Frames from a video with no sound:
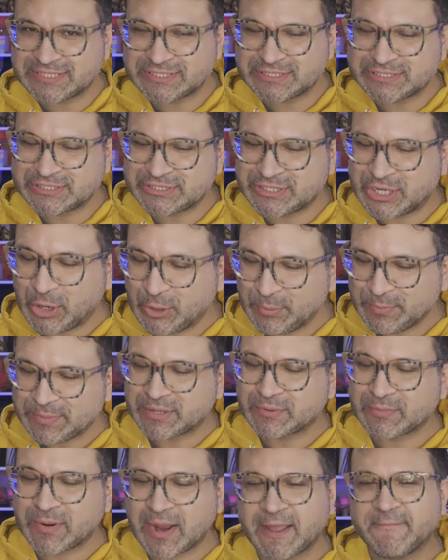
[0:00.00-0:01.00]
to show
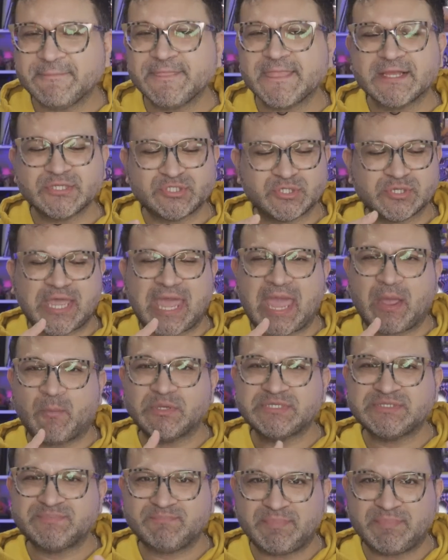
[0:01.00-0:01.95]
me, right? So it came with